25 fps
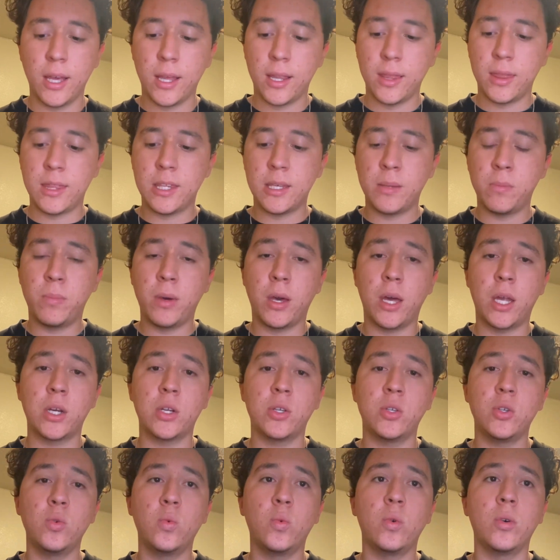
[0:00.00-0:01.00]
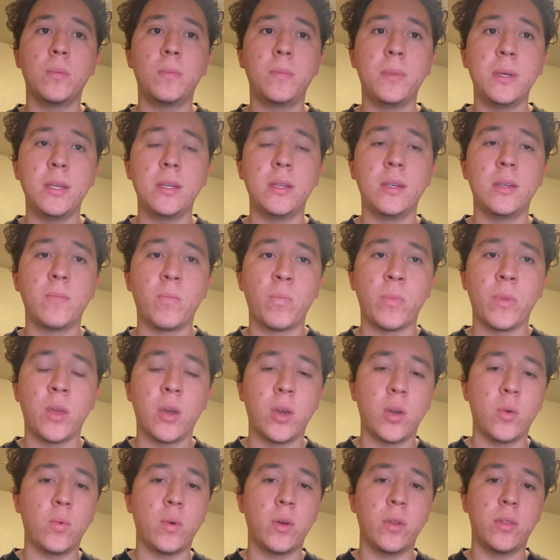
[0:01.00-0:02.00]
the better you will be
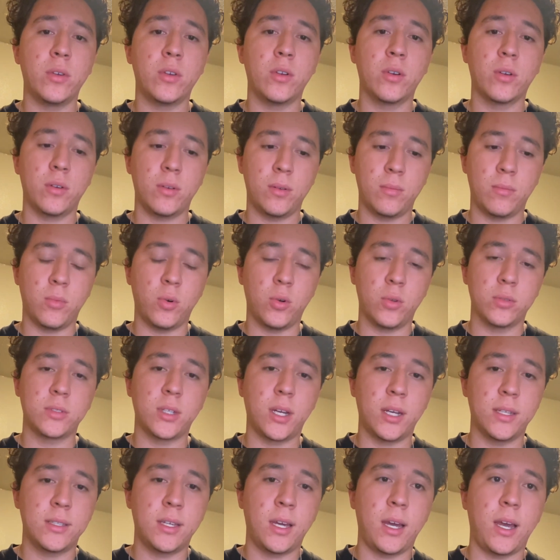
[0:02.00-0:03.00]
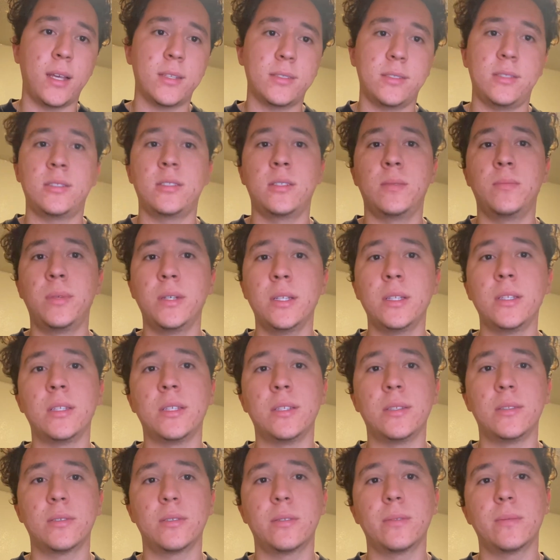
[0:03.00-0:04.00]
with your multitasking
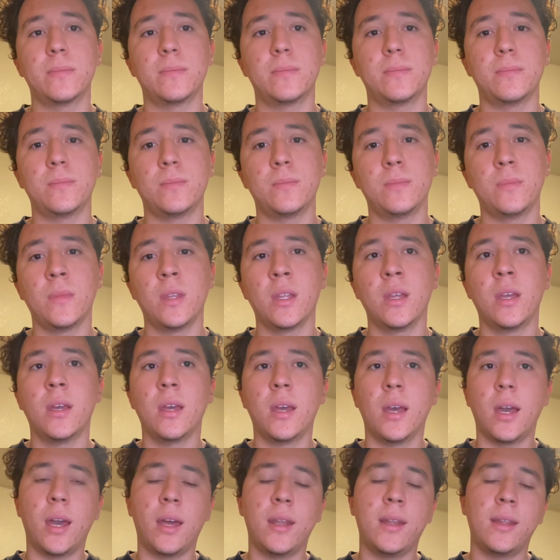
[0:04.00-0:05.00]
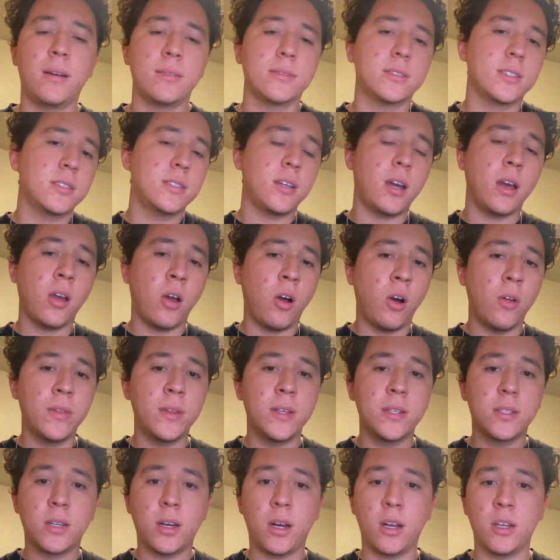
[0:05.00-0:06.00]
abilities. And now, to tie all
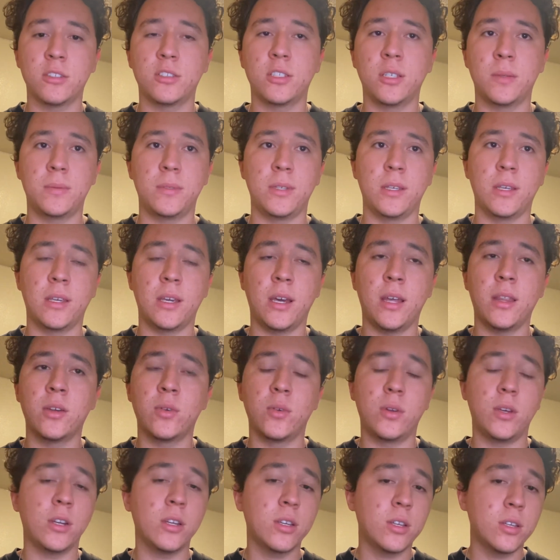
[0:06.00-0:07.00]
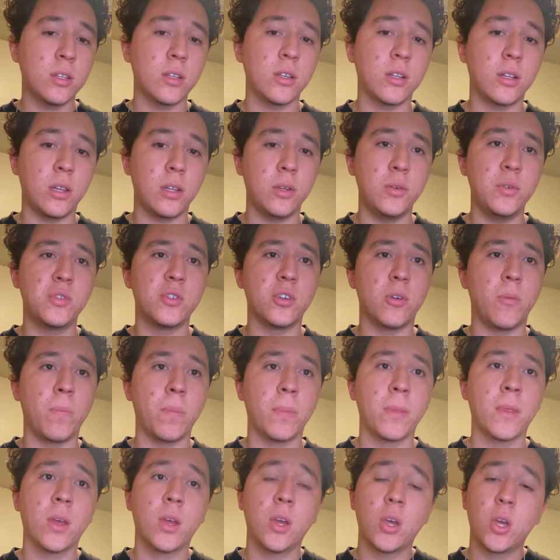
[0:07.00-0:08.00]
these concepts together, in conclusion,
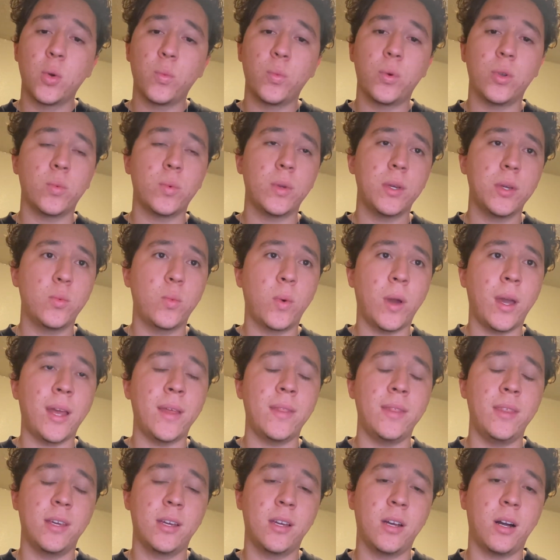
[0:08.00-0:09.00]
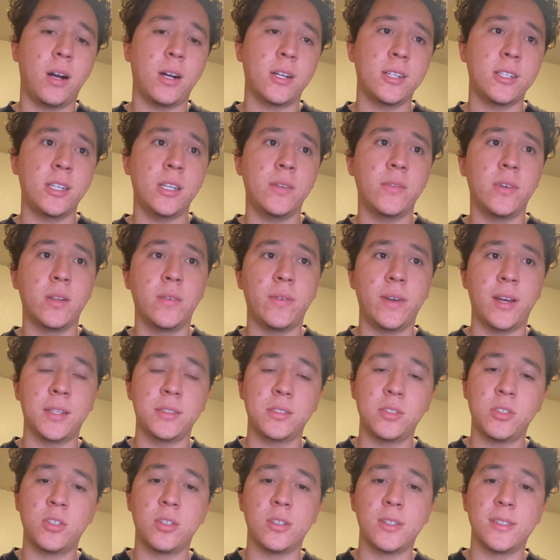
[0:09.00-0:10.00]
when we weigh the cognitive
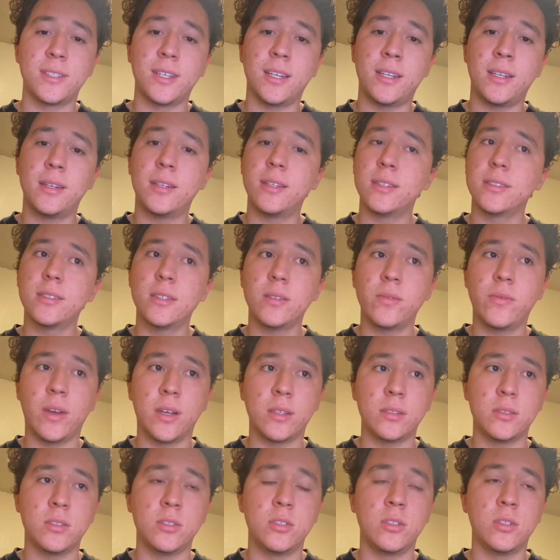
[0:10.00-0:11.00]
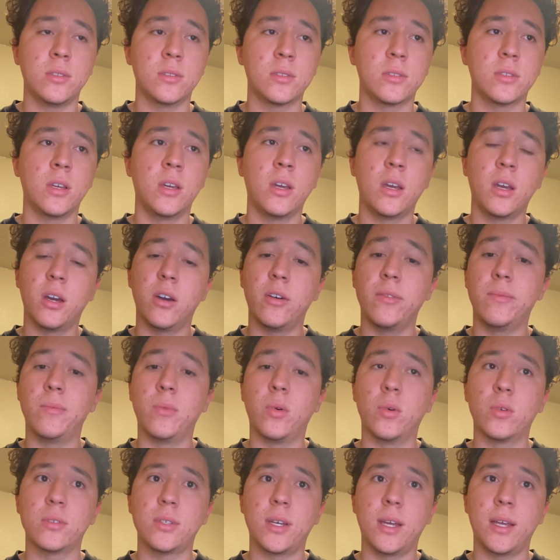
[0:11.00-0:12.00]
advantages and disadvantages of
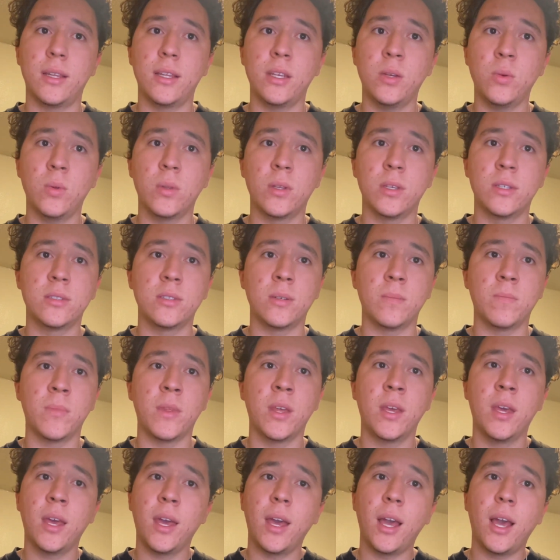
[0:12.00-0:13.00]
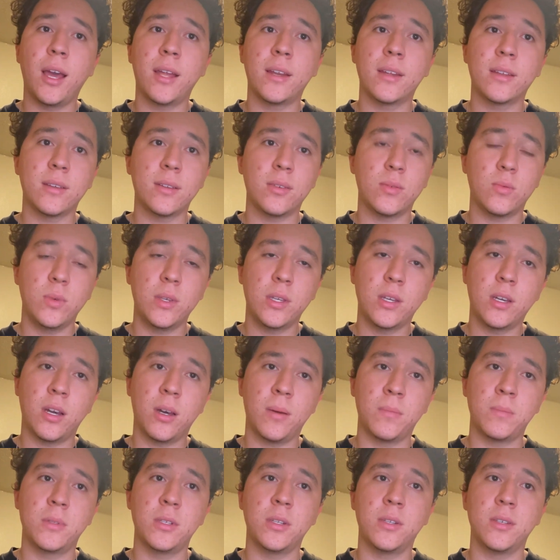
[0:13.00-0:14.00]
multilingualism, and we
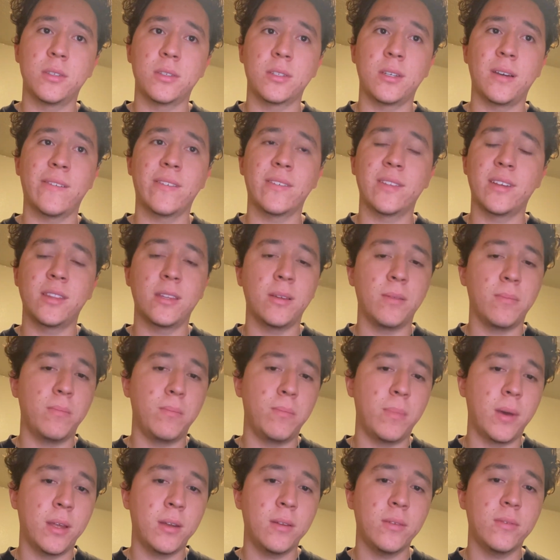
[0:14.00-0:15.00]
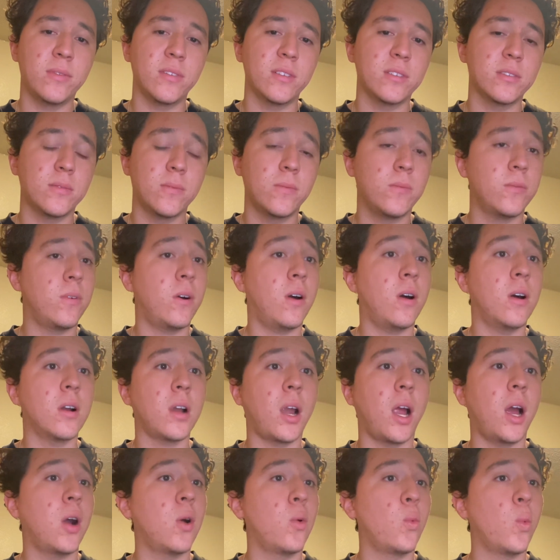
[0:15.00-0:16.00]
come to discover that the benefits far
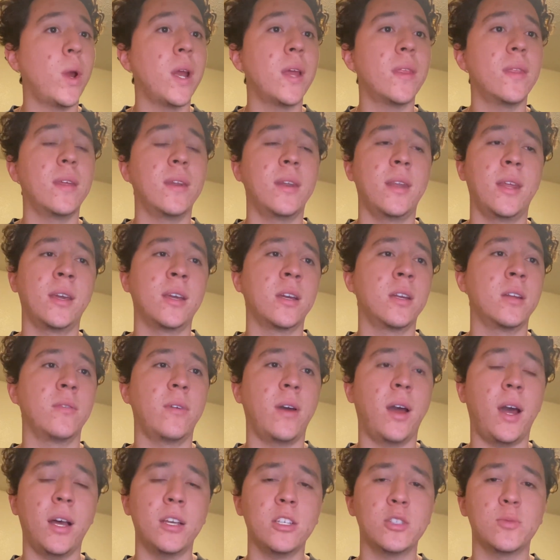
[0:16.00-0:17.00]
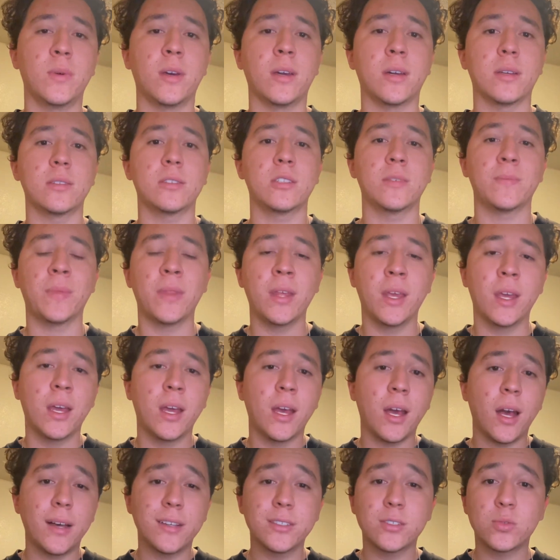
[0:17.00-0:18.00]
outweigh the negative aspects,
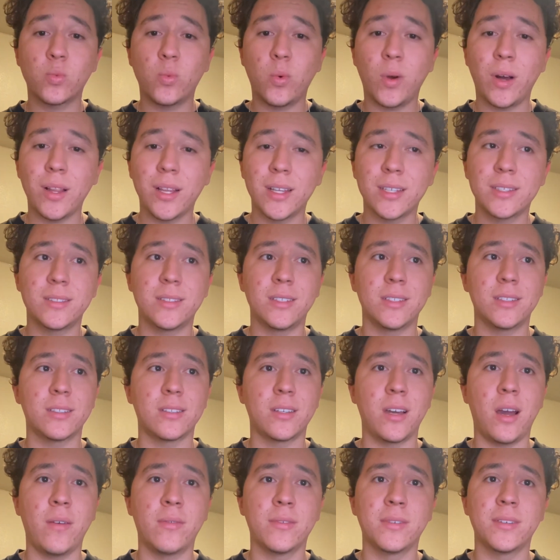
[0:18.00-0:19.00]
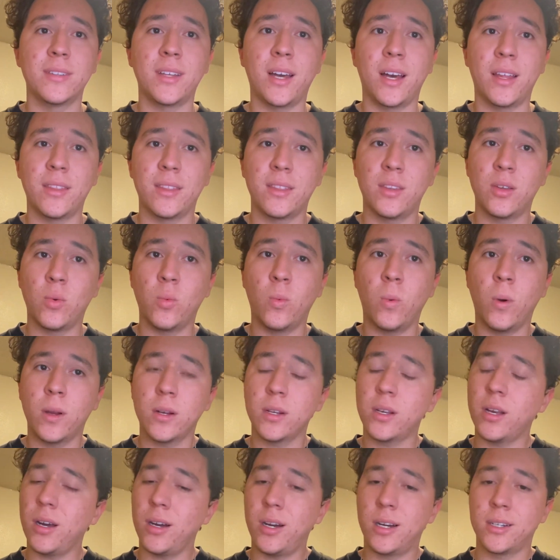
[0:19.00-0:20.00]
as well as discover that the one
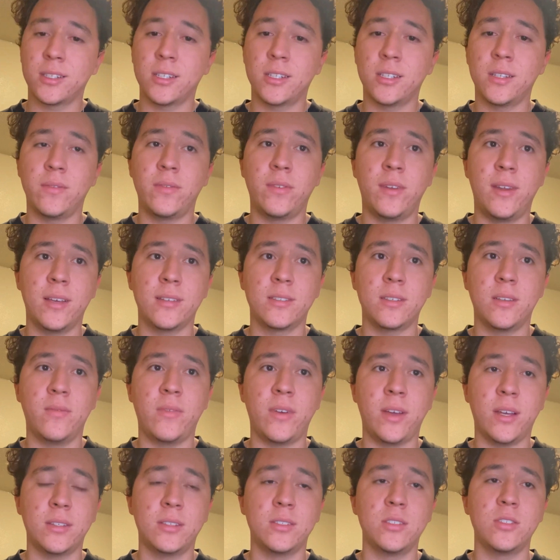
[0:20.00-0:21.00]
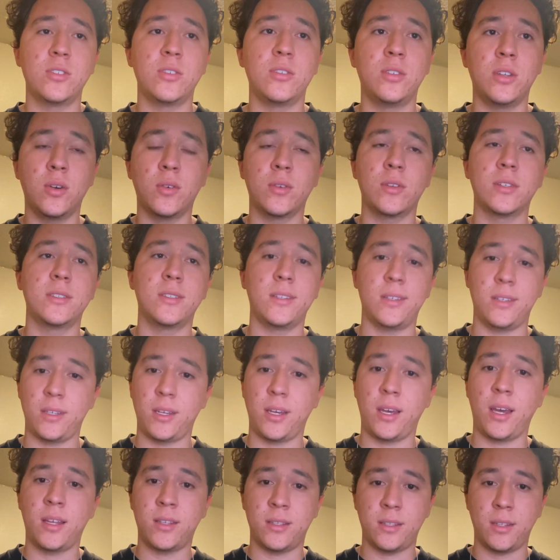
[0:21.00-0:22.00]
cognitive disadvantage noticed
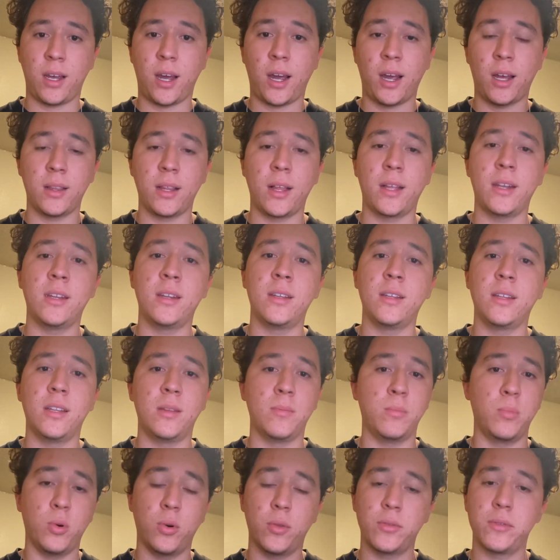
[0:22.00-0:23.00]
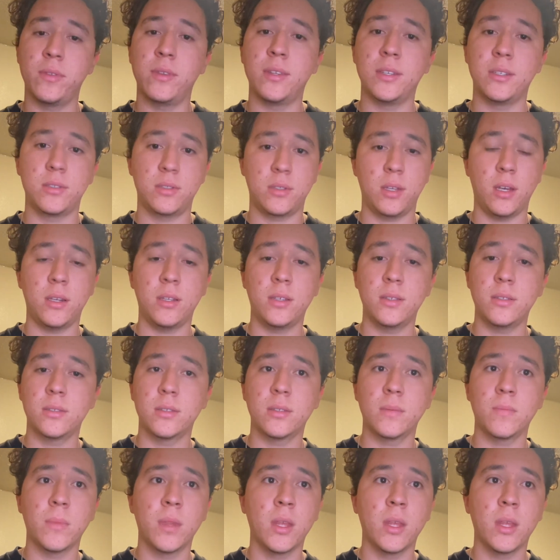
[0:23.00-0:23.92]
and highlighted in both of these studies